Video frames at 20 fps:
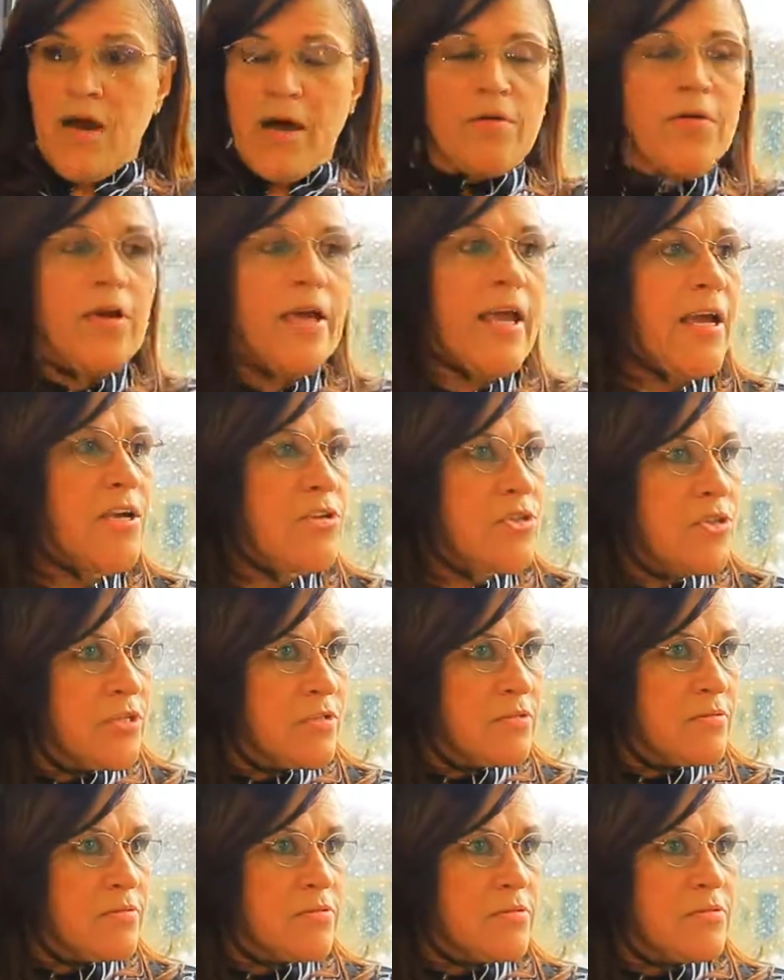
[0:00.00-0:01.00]
the
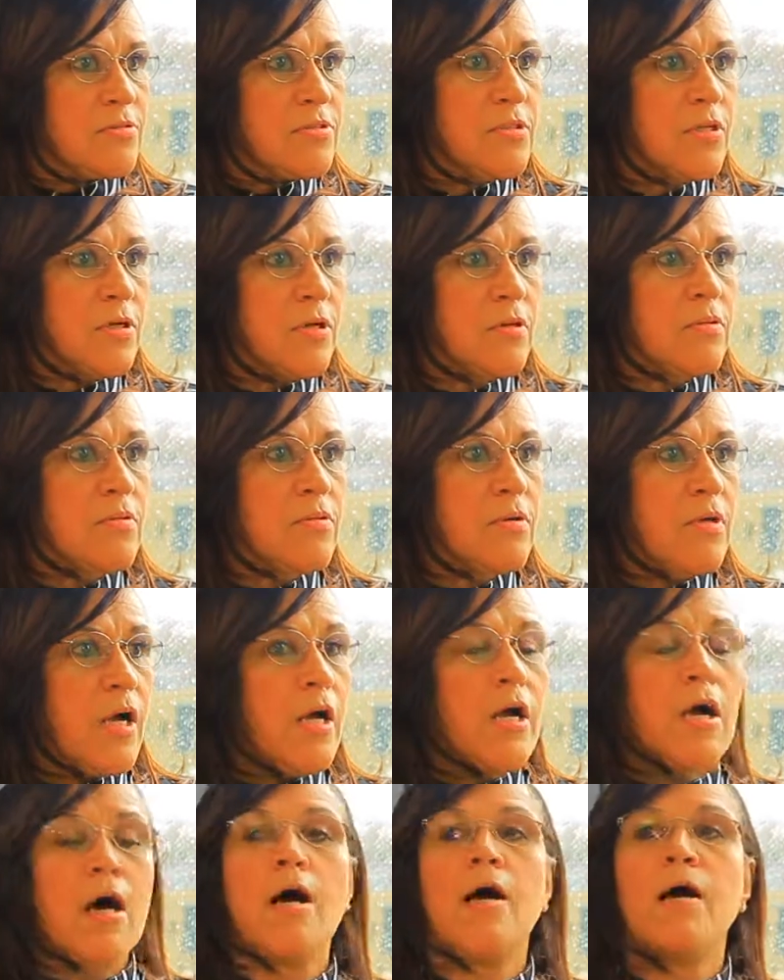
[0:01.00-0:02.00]
congregation, you
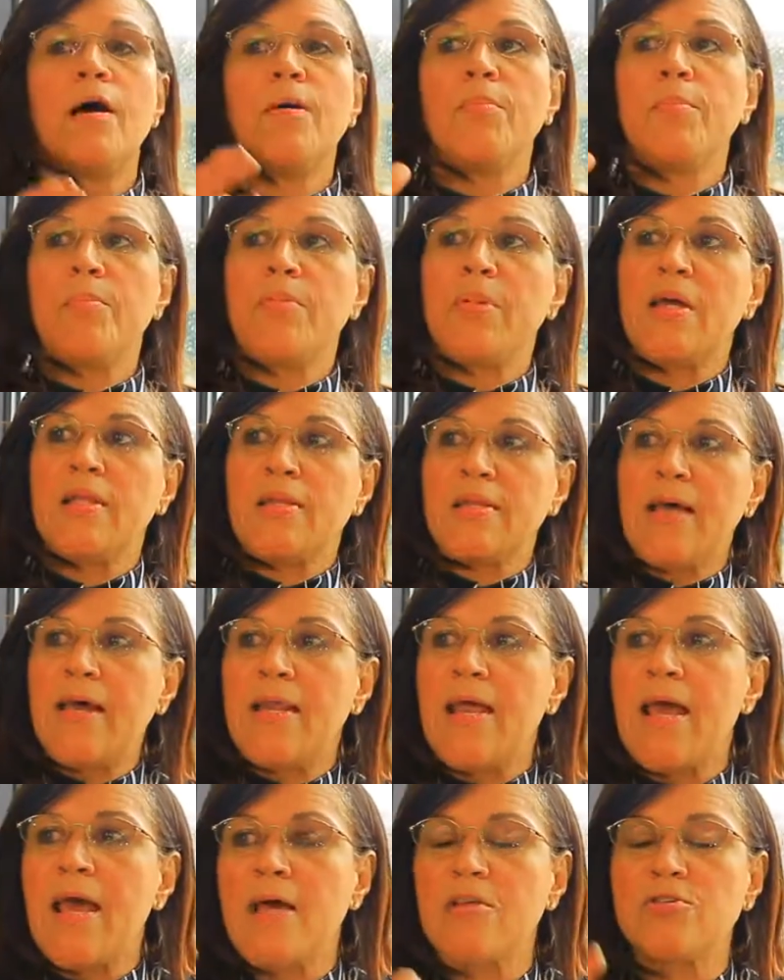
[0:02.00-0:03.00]
know, Uh,
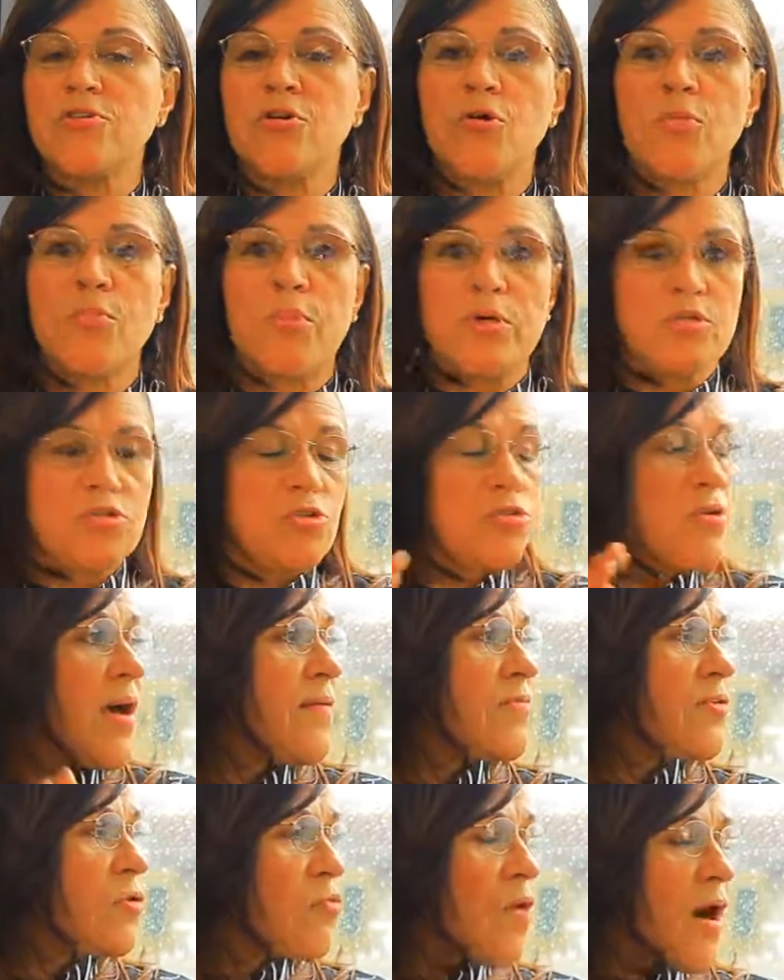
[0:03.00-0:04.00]
being laid hands on,
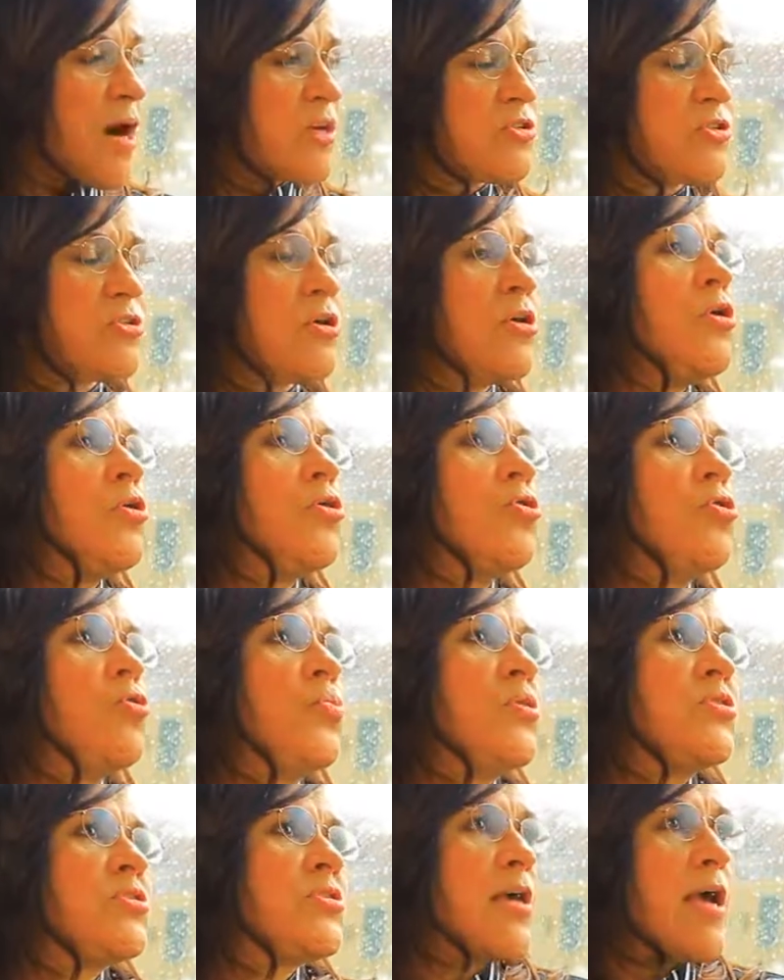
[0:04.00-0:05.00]
but you have to watch
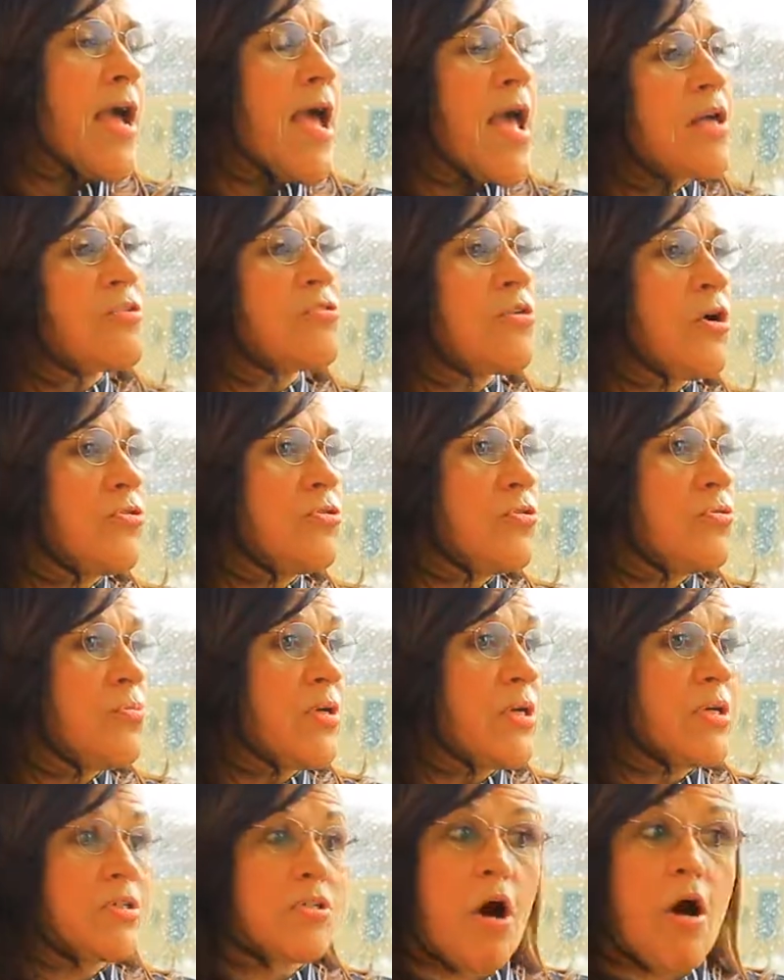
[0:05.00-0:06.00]
who puts their hands
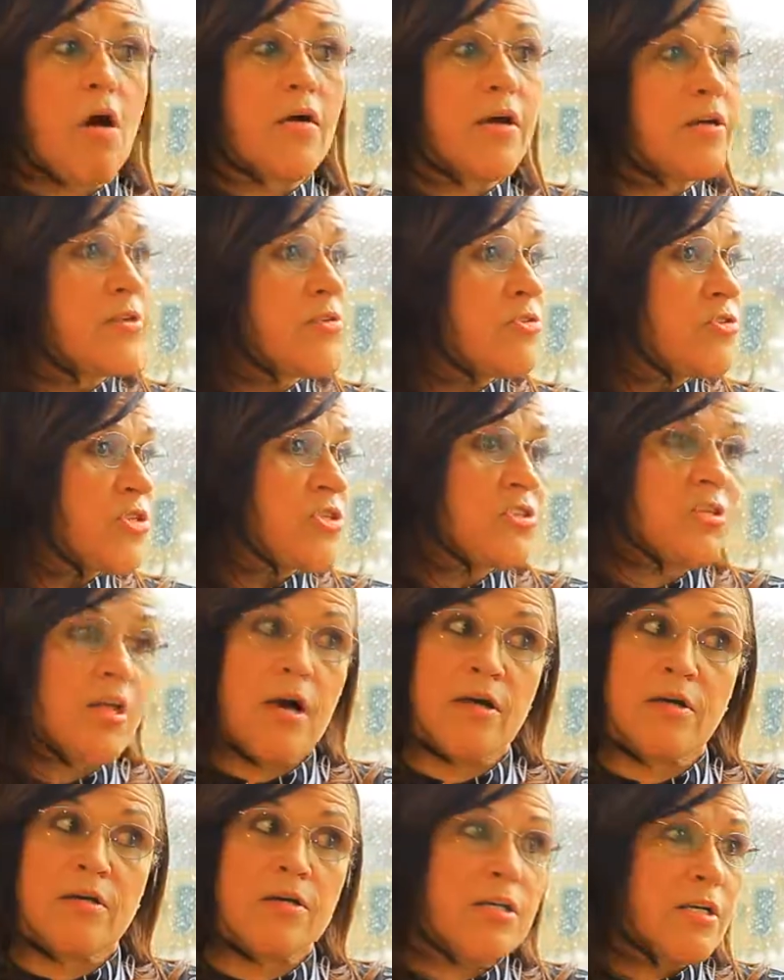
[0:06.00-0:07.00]
on you, because all
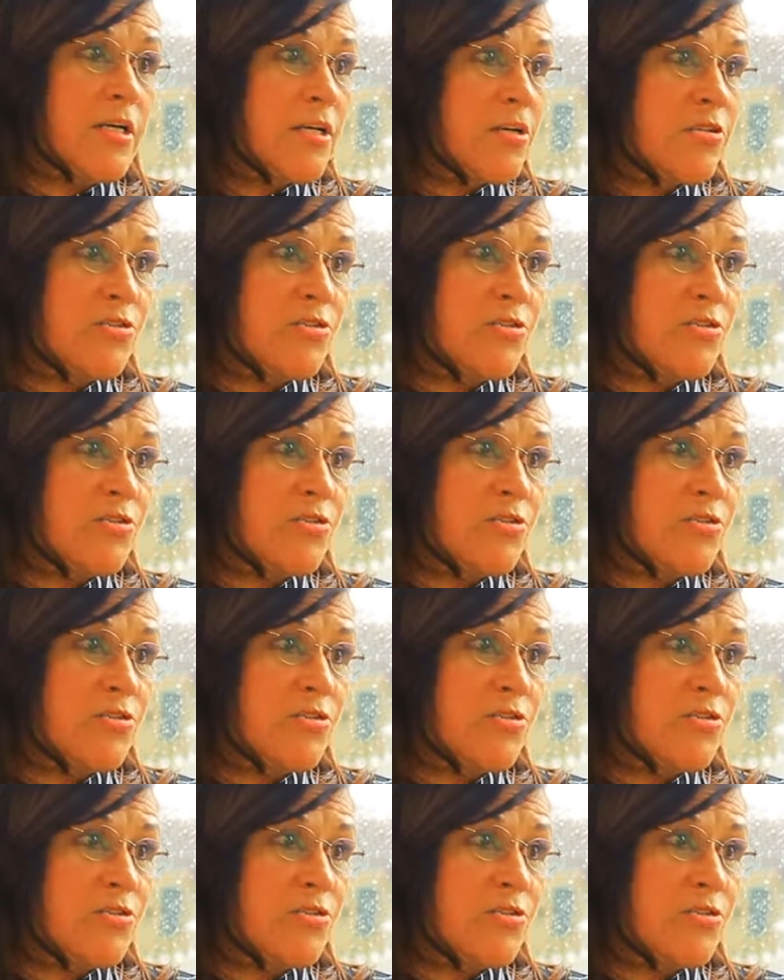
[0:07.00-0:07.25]
energy is not